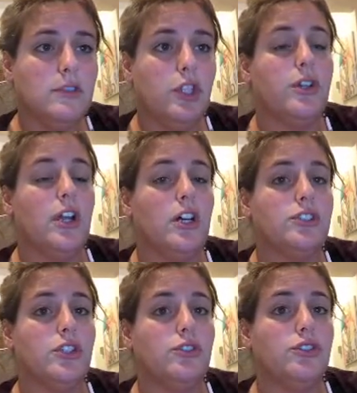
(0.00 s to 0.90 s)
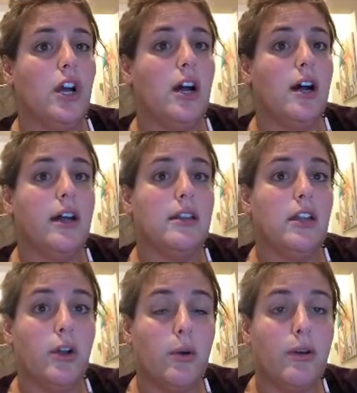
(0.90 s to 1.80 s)
You can also draw a
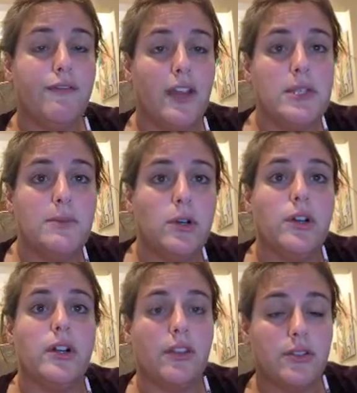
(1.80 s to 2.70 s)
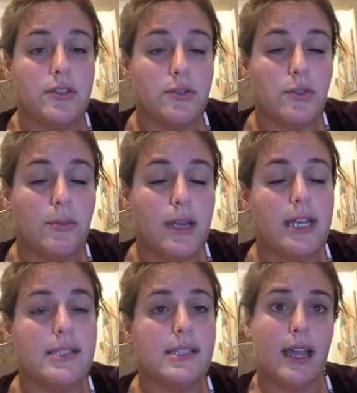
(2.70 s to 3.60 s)
logo of Facebook or another social
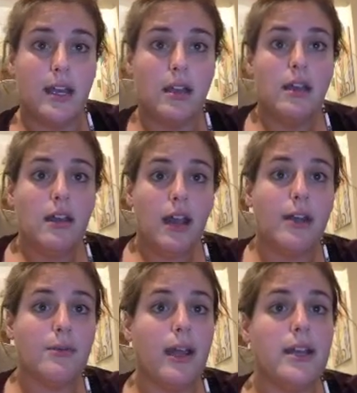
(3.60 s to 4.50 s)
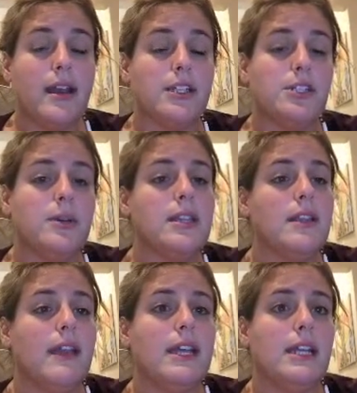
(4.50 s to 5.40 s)
media site and write next to it
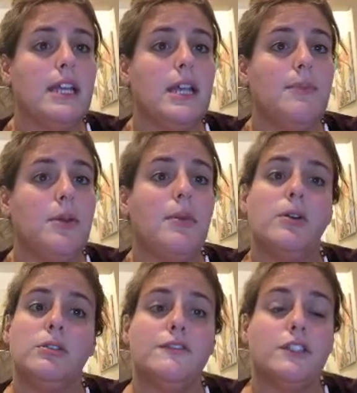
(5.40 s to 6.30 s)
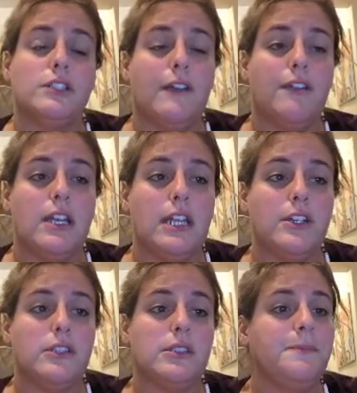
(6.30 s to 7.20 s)
that they can keep your post for 7
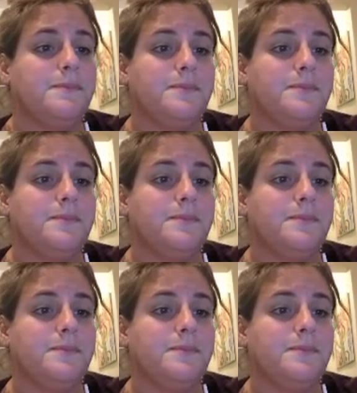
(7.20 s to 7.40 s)
years.